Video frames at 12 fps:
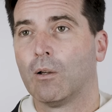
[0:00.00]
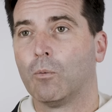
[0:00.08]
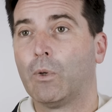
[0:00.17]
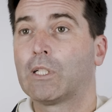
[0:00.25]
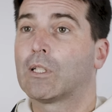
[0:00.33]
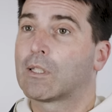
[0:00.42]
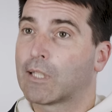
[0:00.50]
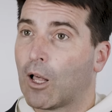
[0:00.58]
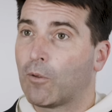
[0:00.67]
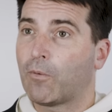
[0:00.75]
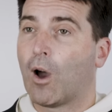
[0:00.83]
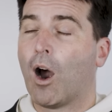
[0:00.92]
which
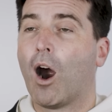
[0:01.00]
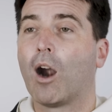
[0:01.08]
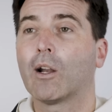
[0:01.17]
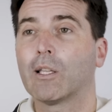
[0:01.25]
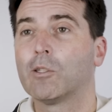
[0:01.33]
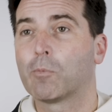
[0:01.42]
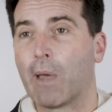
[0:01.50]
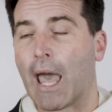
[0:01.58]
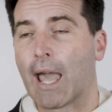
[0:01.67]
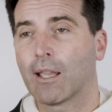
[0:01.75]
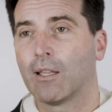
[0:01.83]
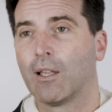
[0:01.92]
itself harkens
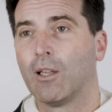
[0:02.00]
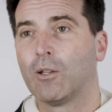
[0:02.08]
back